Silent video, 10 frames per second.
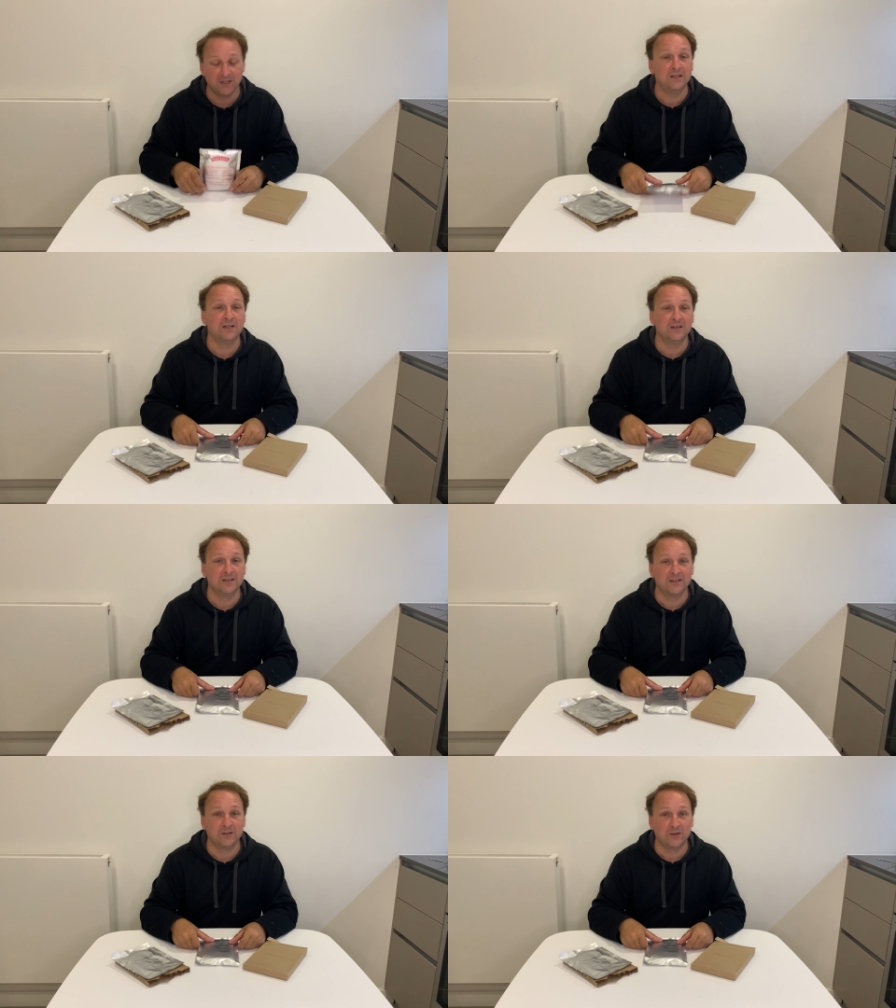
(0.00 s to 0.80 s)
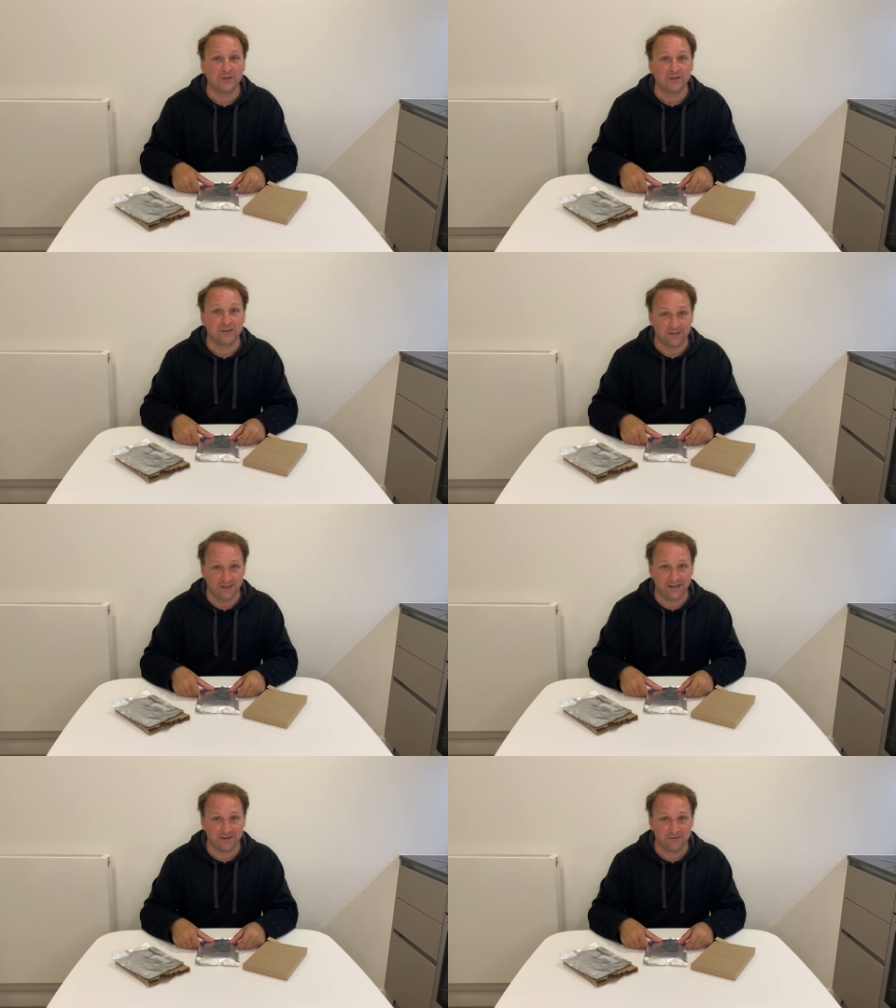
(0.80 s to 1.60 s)
But
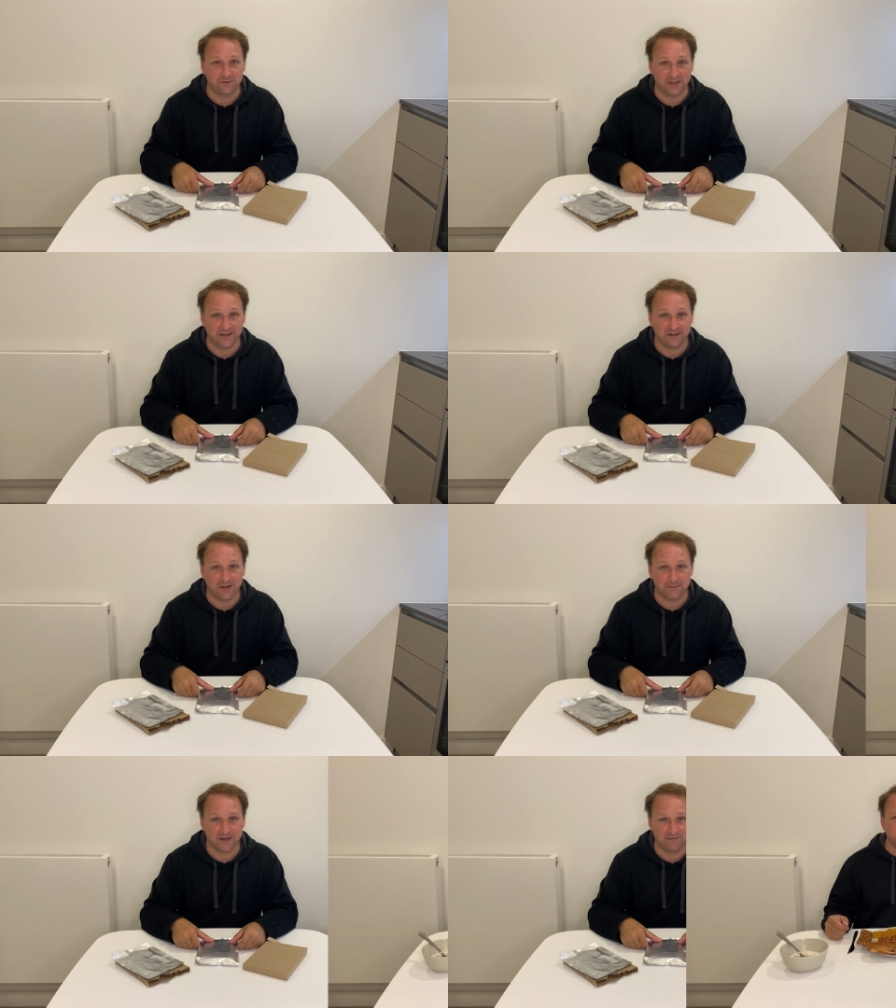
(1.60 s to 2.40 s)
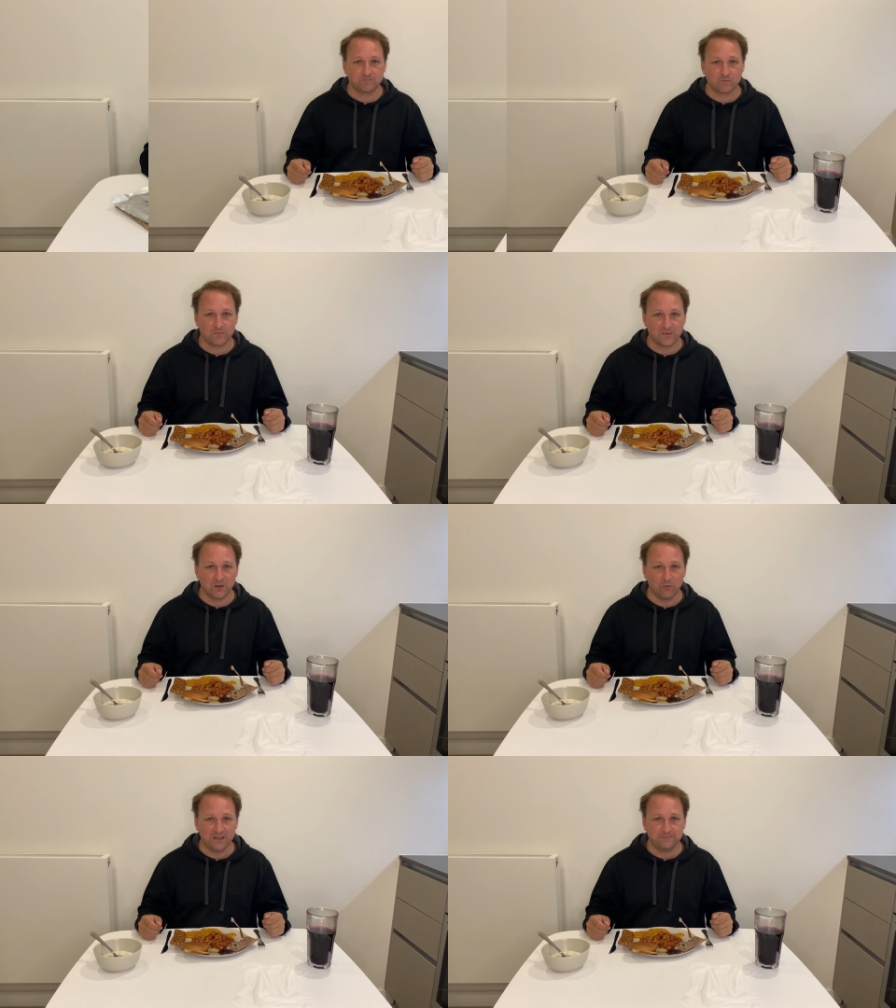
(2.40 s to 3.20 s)
again, we'll heat it up and have a look.
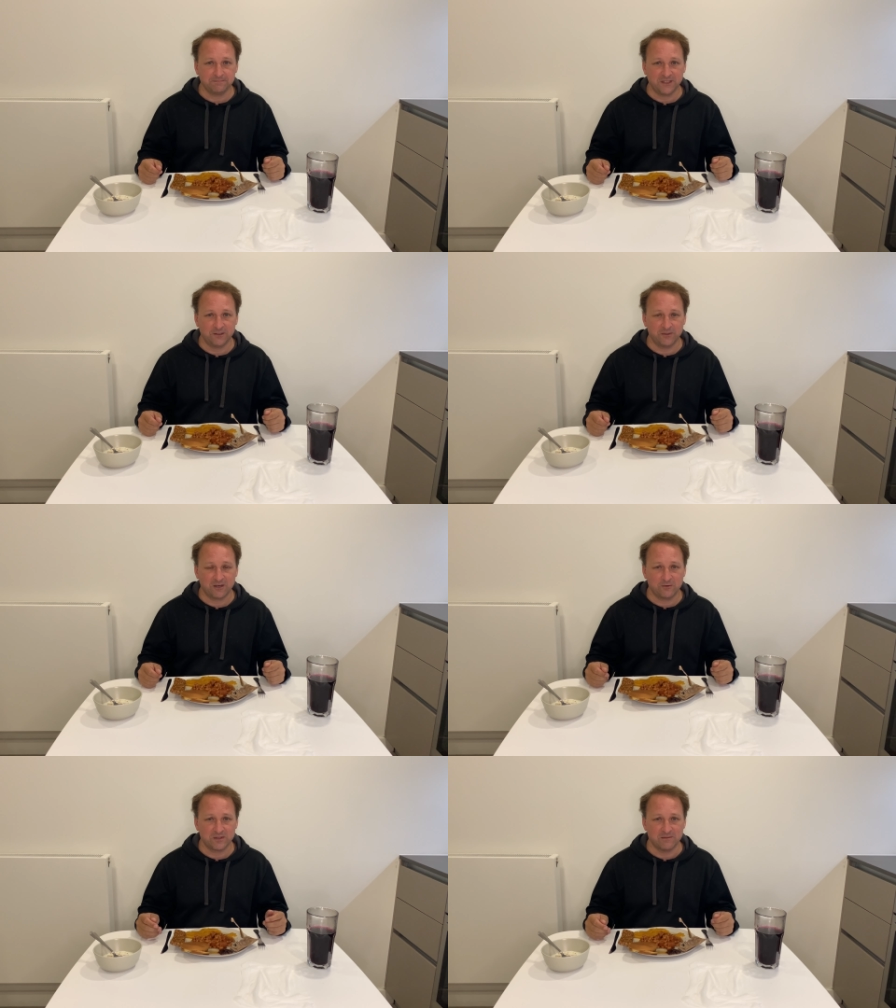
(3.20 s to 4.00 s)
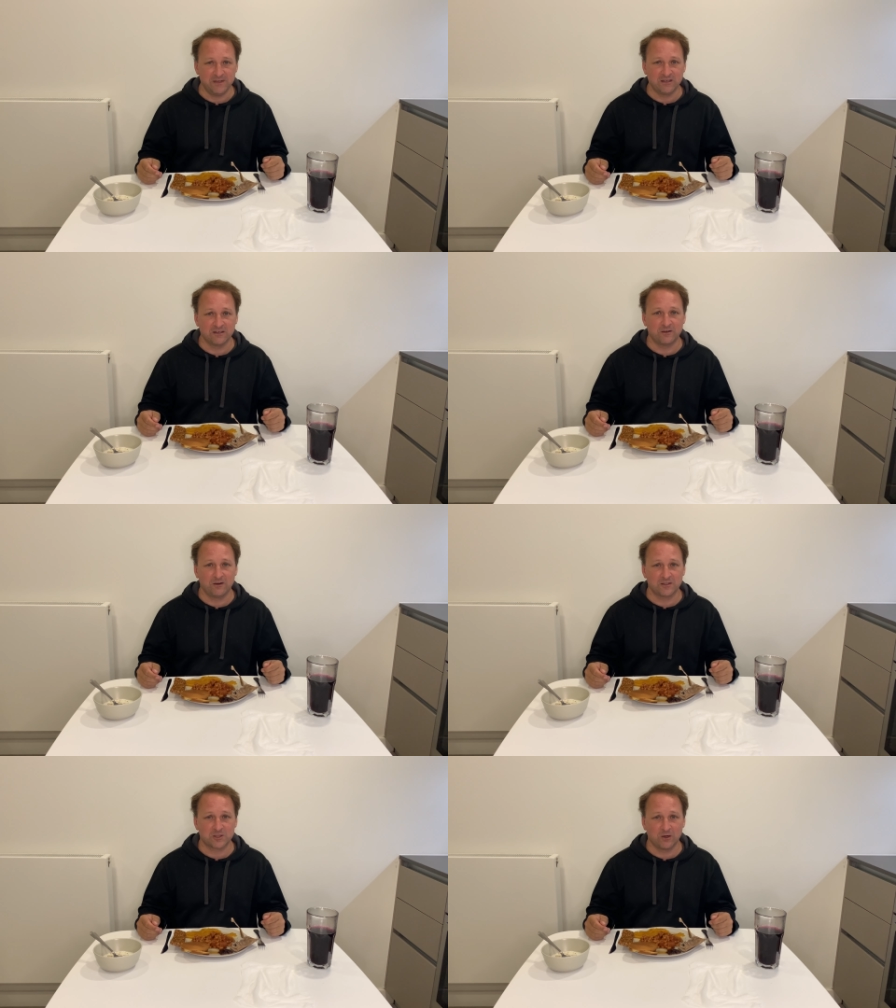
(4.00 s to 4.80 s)
Well, here we are with the meal in all
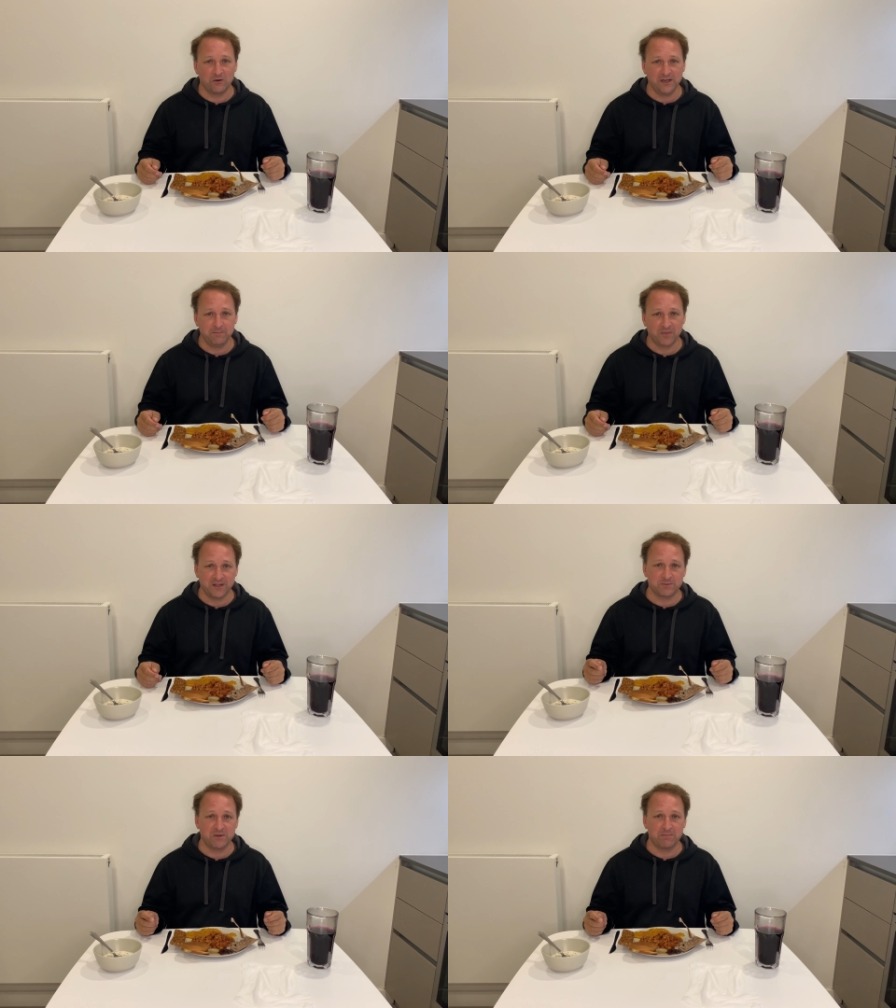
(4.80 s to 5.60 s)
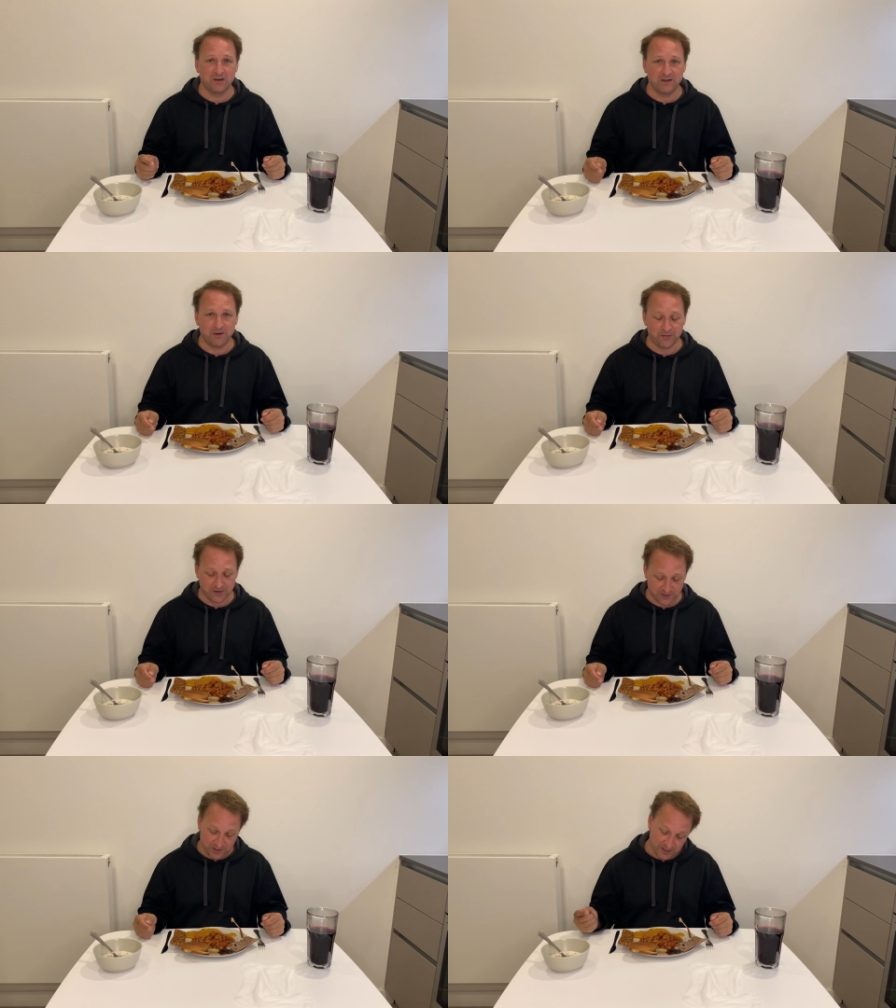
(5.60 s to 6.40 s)
its glory. Let's be polite about
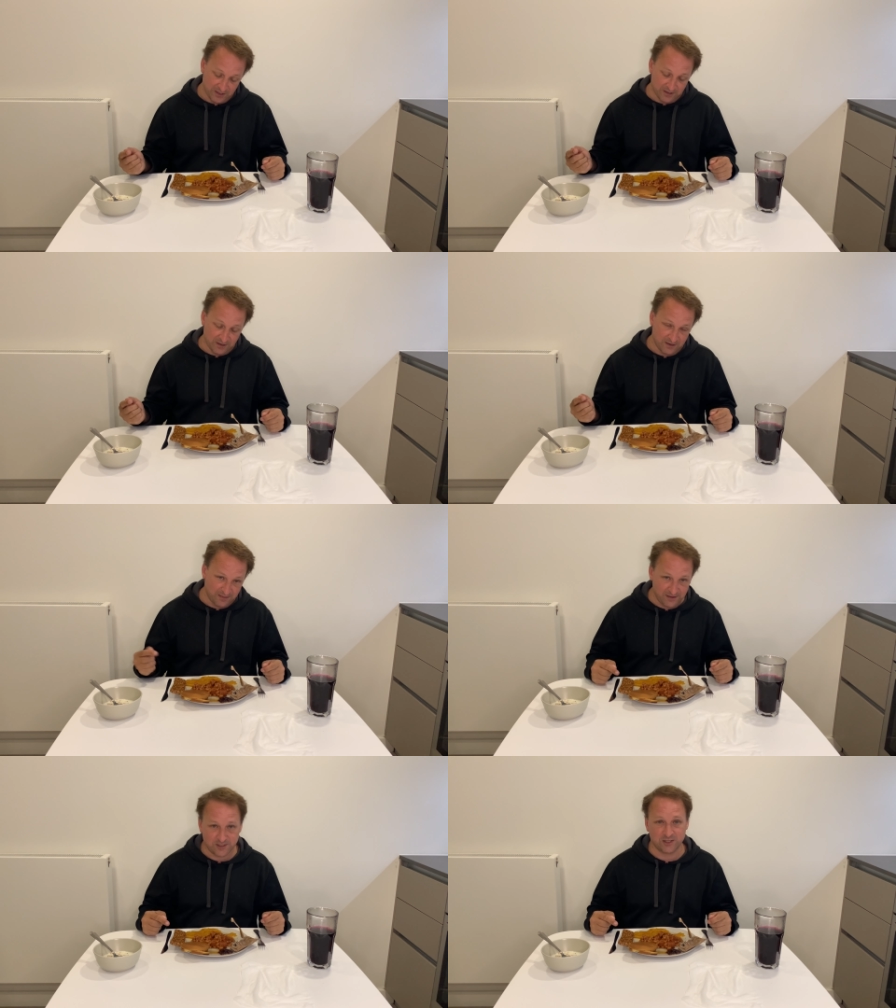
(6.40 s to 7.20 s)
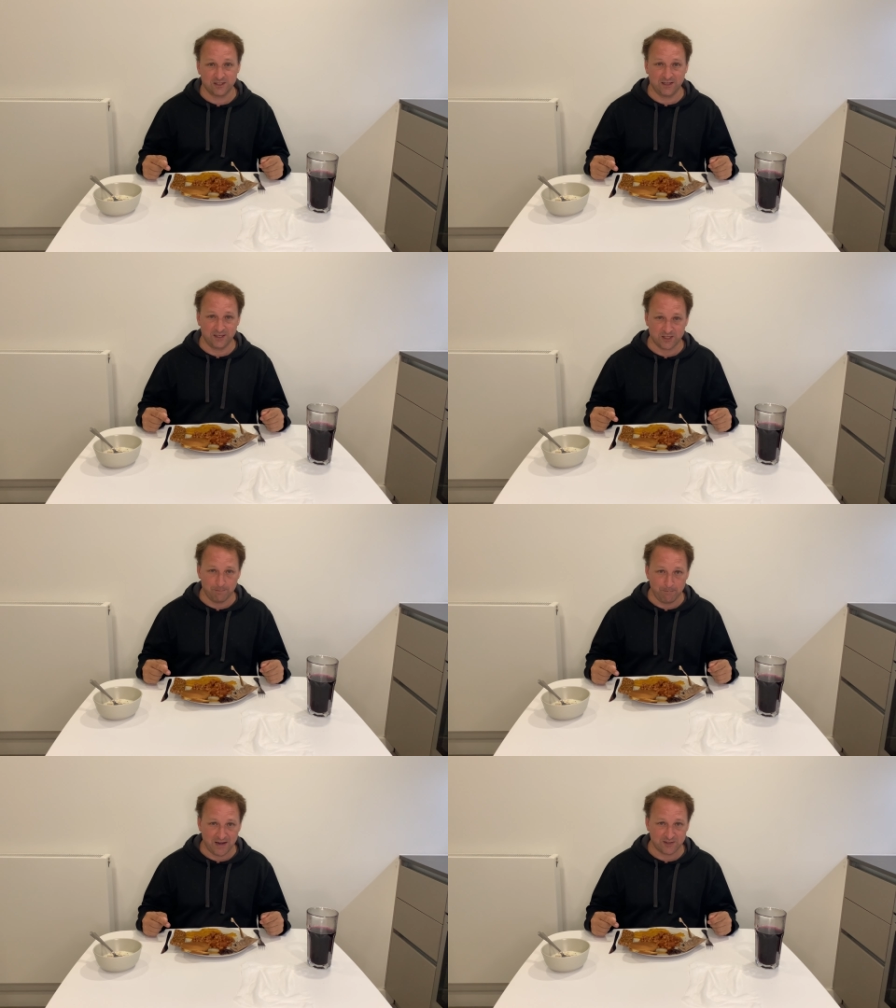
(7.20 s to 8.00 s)
this. This is a
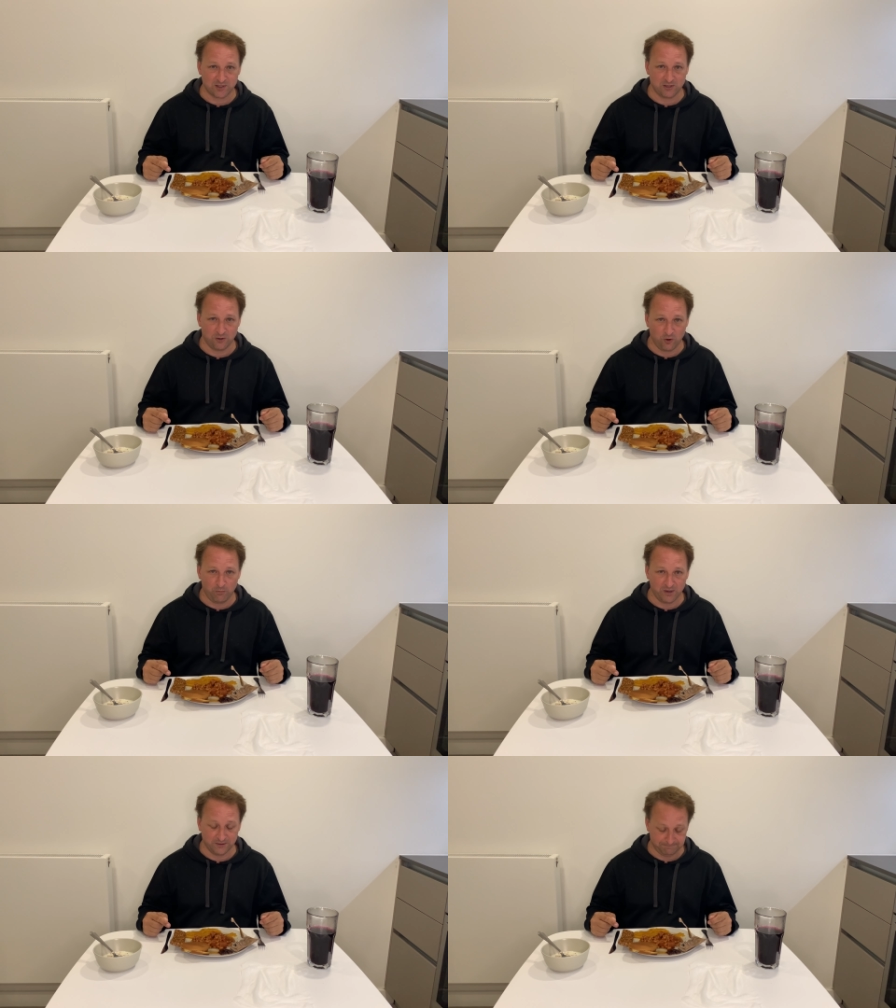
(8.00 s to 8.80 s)
mess to open.